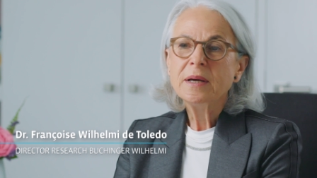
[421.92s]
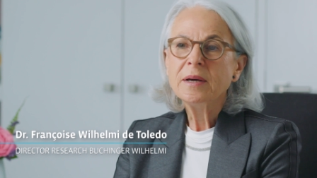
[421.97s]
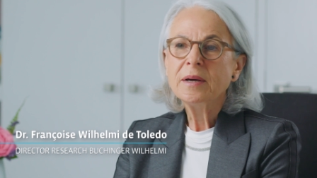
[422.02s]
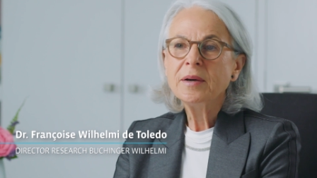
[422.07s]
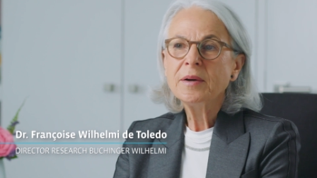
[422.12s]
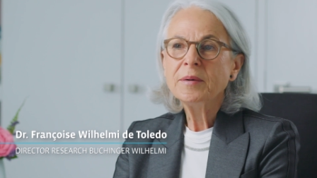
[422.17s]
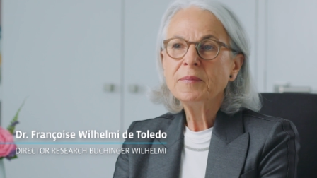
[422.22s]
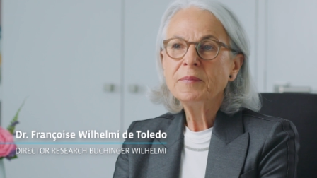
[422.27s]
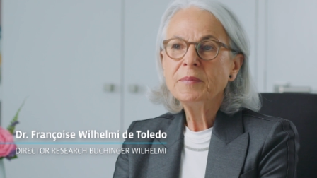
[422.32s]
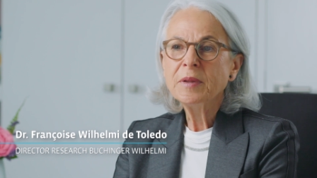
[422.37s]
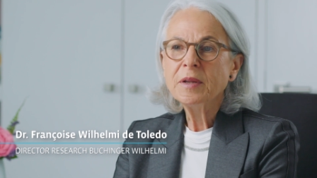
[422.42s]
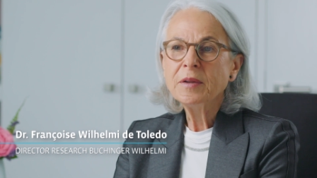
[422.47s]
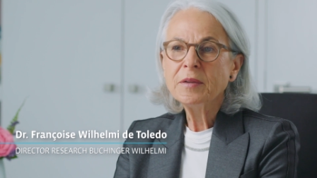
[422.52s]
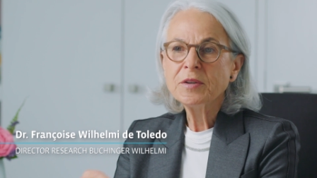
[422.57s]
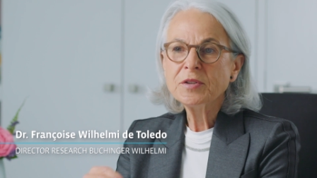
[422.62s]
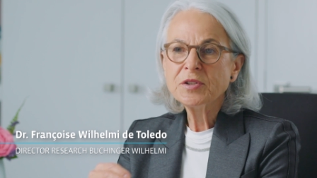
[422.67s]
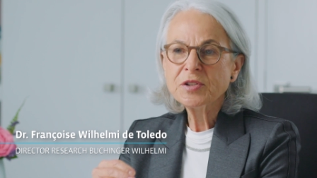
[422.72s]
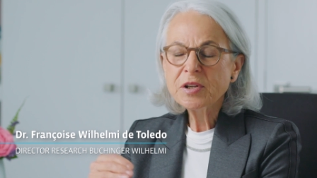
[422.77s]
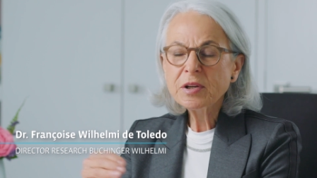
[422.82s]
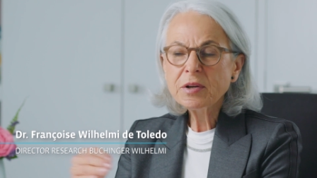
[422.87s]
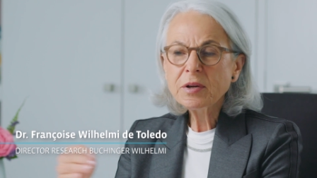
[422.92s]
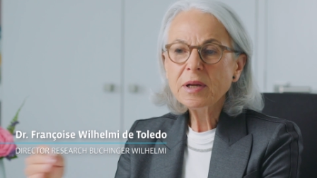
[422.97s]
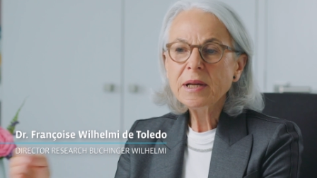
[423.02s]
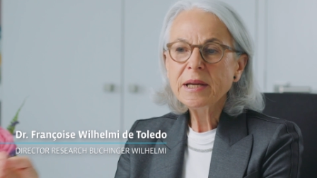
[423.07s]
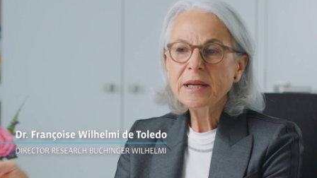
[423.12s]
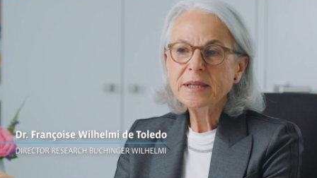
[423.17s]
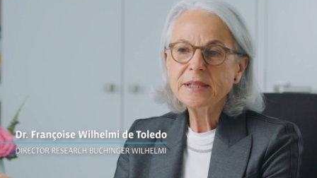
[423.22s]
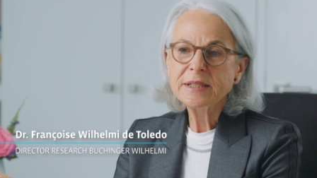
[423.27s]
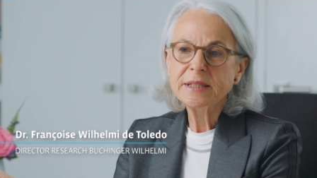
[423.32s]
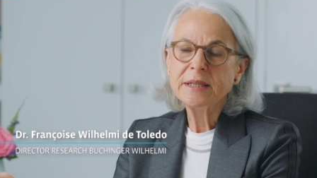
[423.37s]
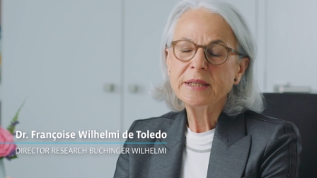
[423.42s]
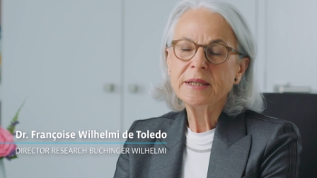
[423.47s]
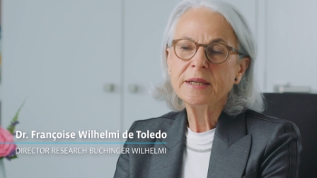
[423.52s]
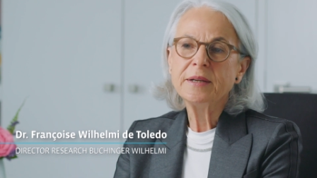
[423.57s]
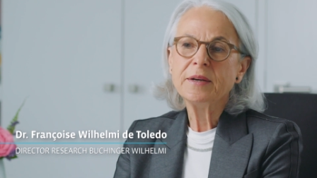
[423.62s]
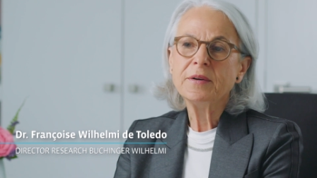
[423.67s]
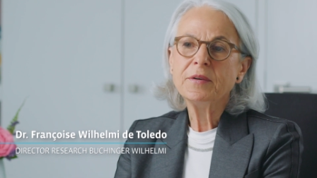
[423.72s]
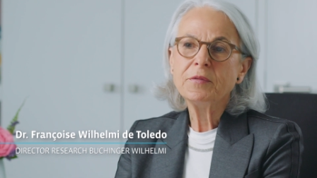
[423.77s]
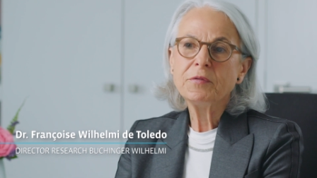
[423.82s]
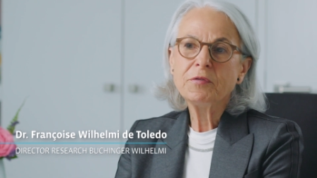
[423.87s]
um, the
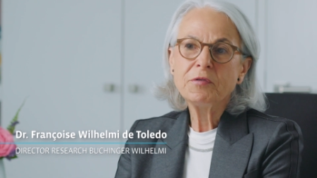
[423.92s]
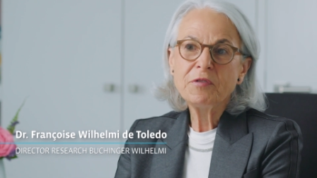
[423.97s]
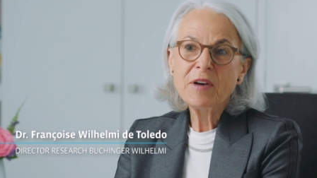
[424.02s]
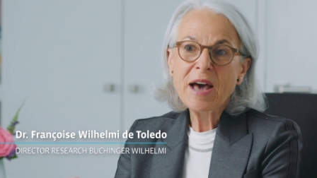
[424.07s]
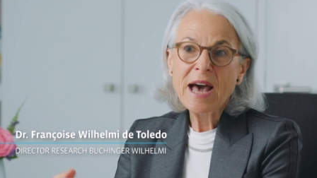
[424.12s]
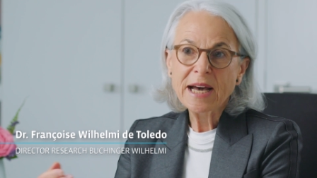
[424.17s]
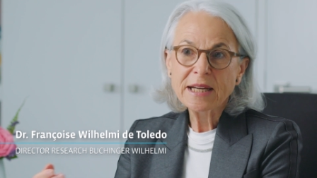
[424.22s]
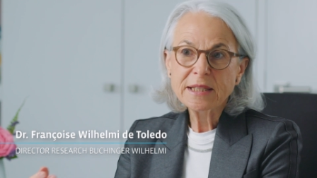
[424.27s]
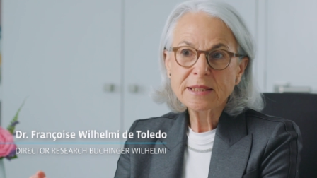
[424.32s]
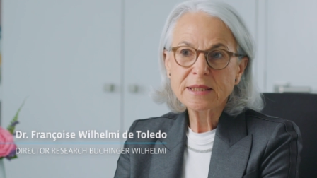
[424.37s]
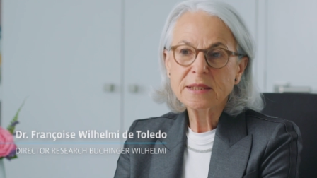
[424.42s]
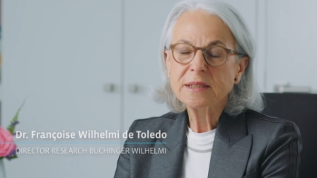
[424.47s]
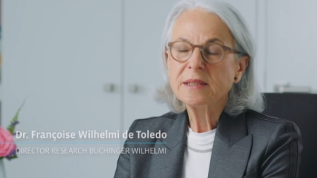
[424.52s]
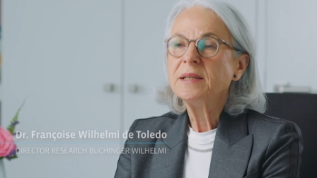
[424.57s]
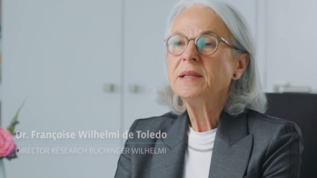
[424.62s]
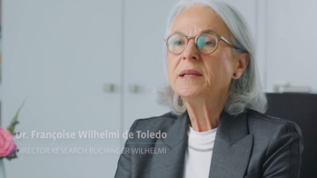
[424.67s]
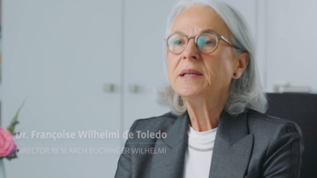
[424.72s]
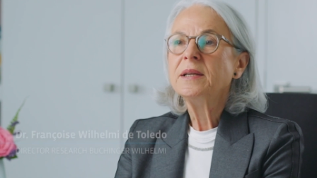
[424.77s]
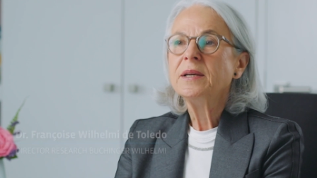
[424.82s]
circulating fats,